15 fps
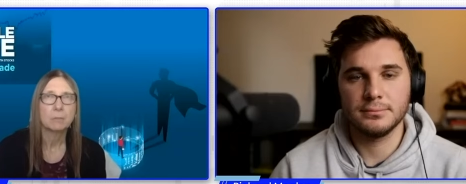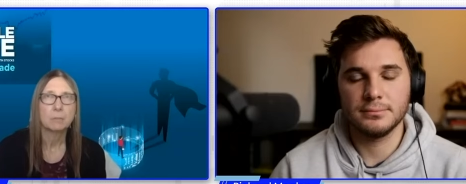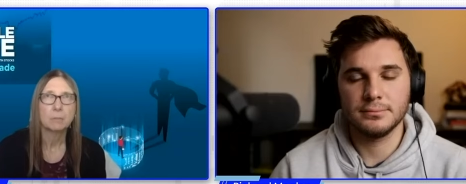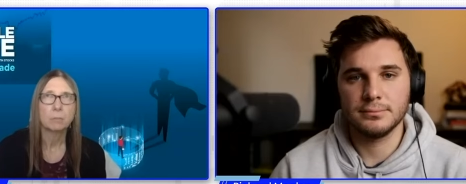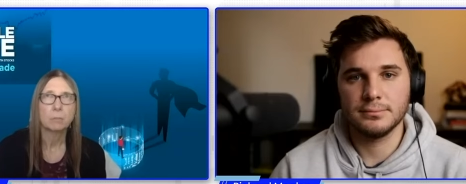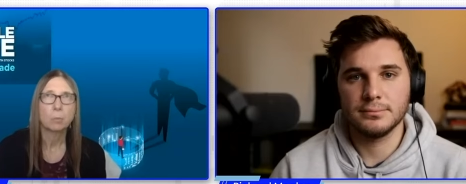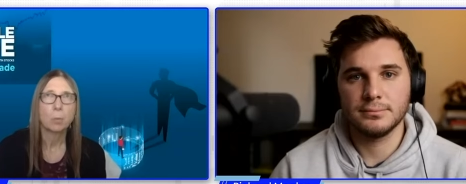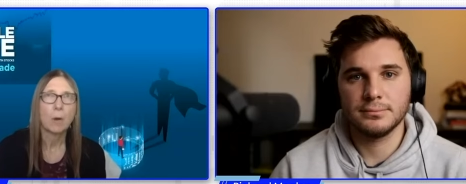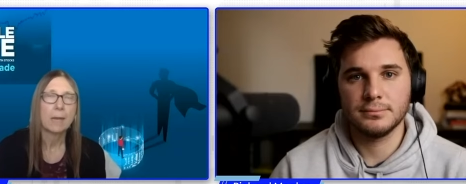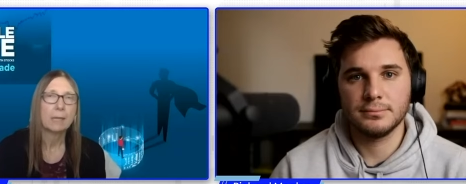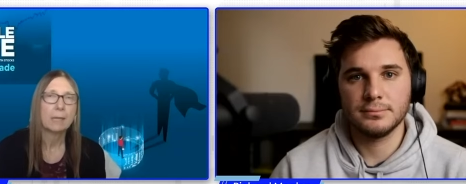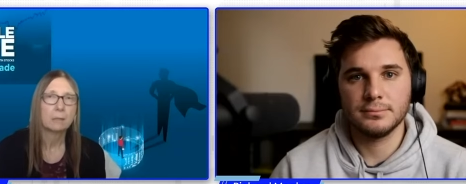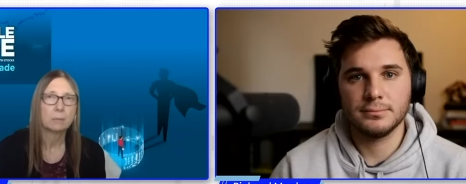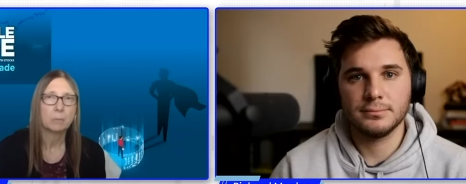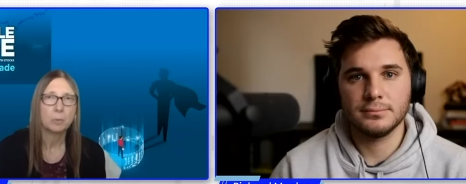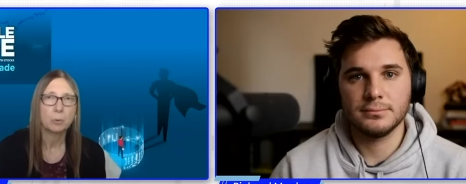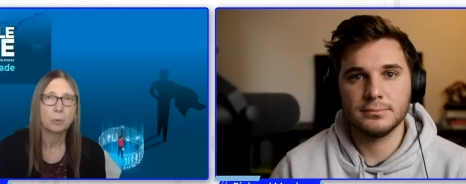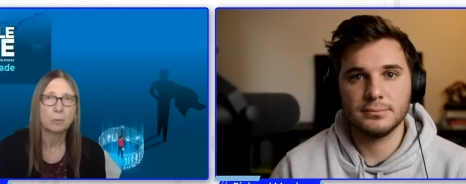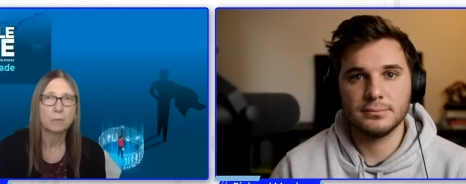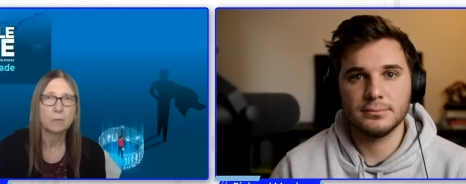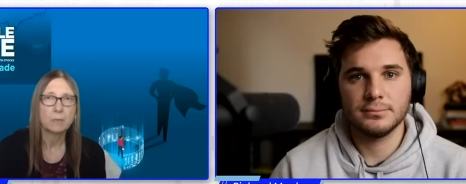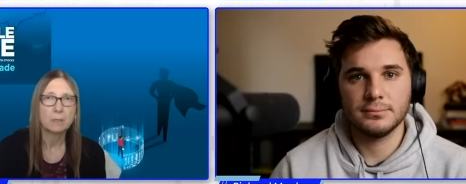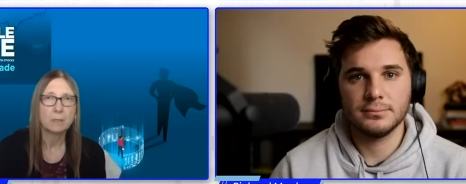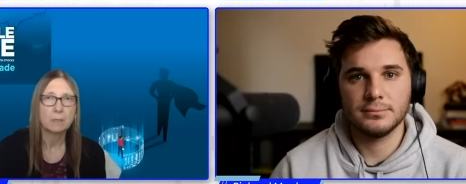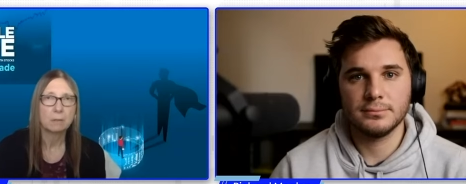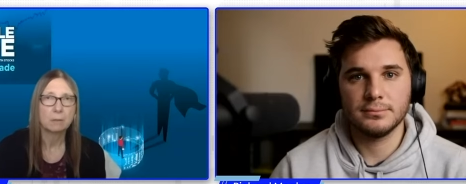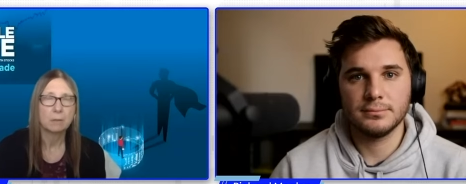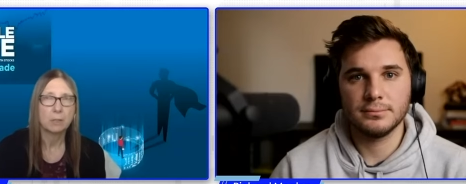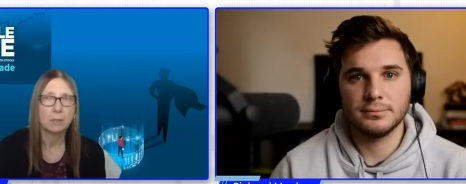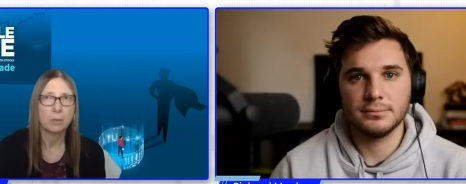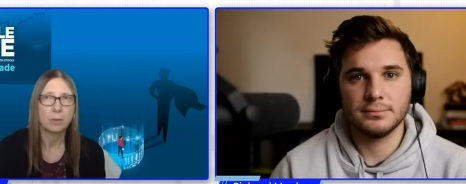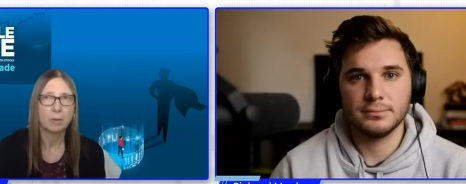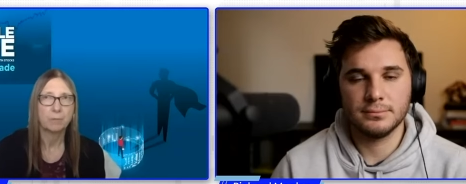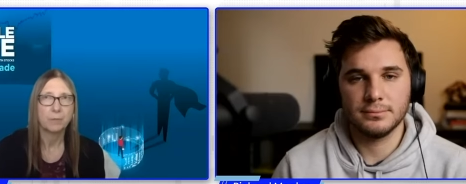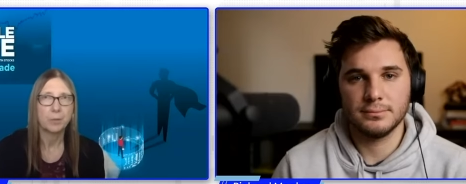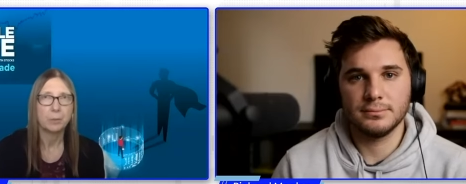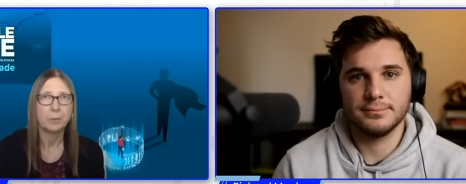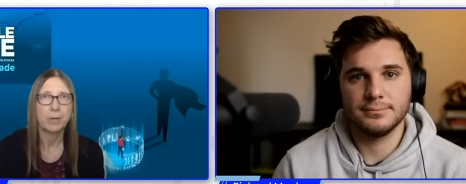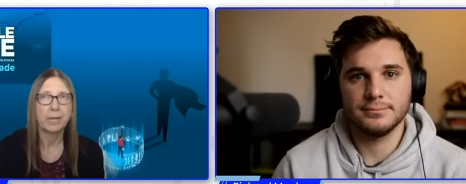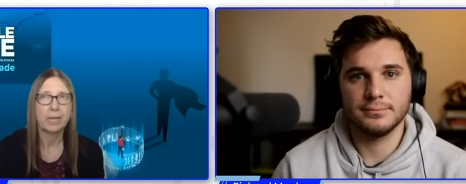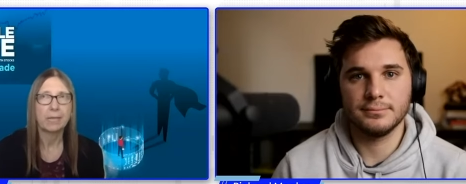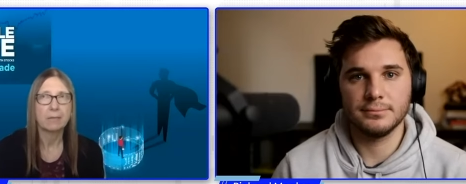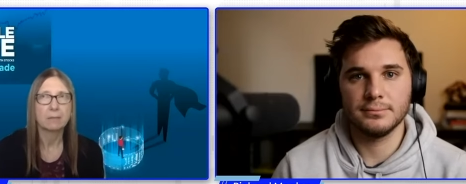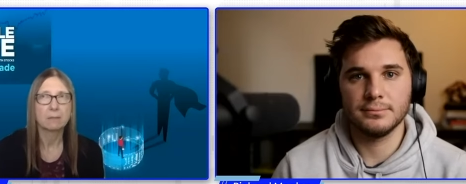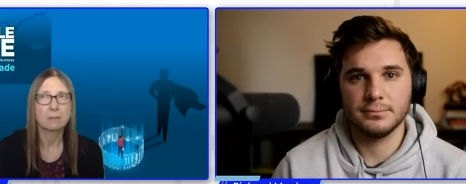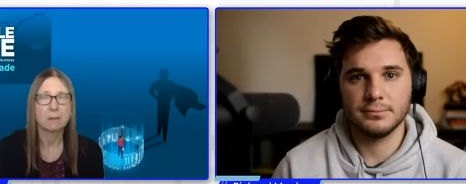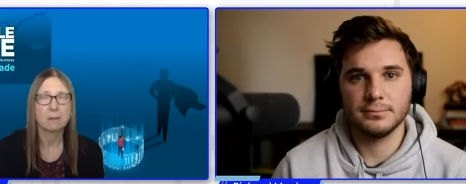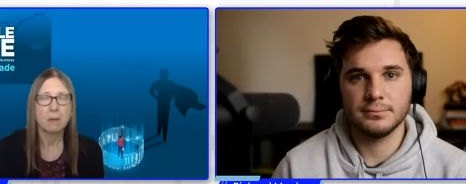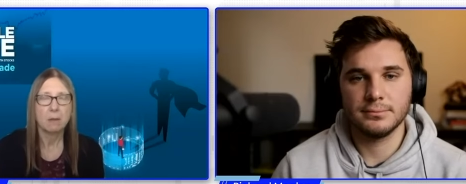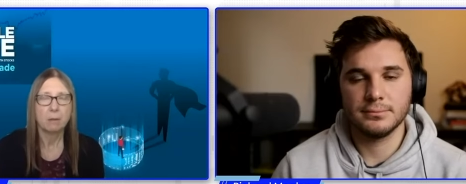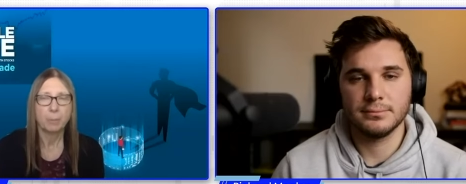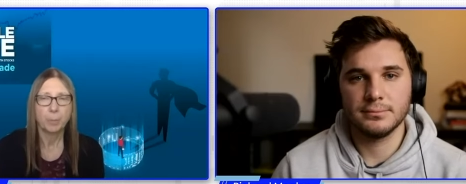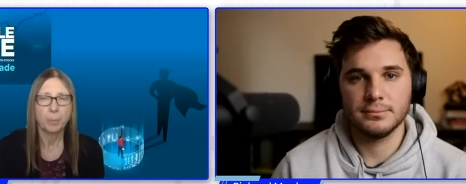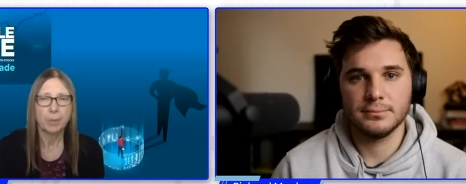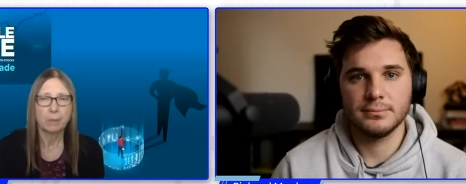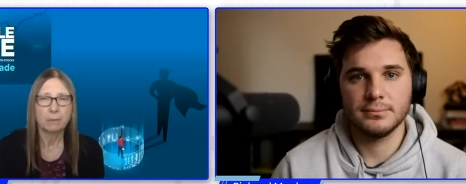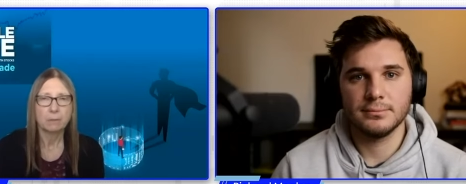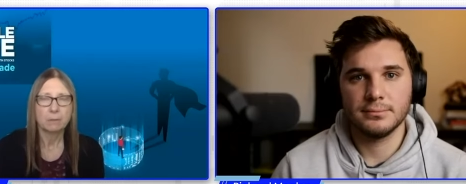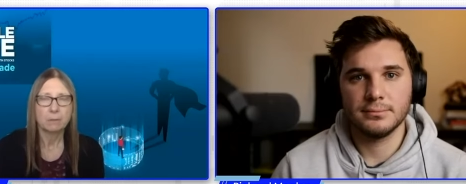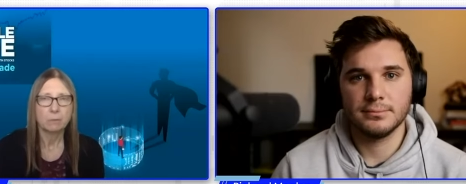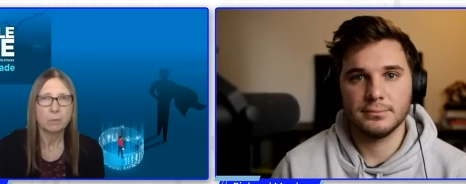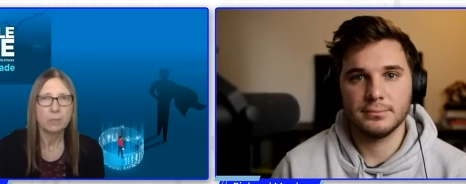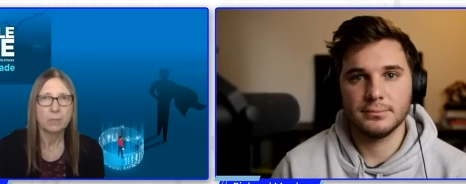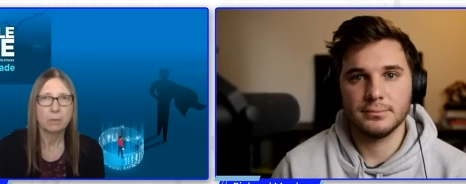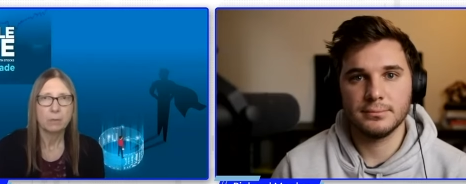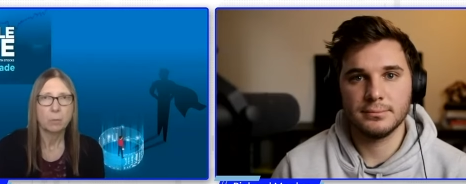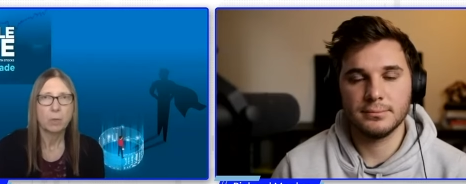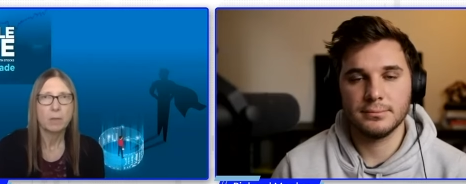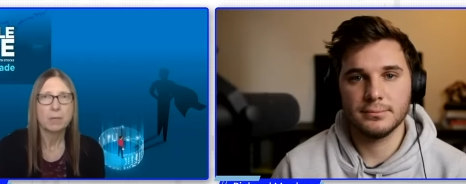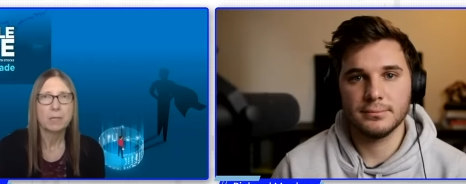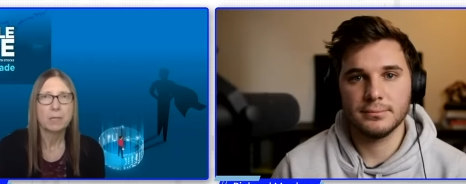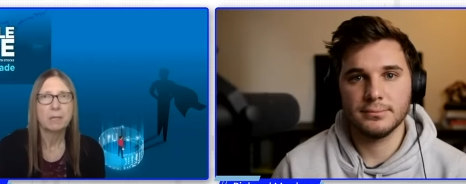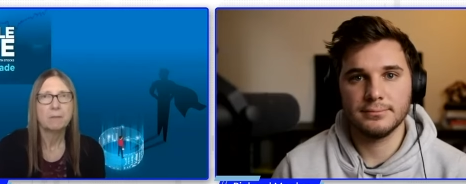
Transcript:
Speaker 1: wild moves in, you know, a few days. But, you know, one of the key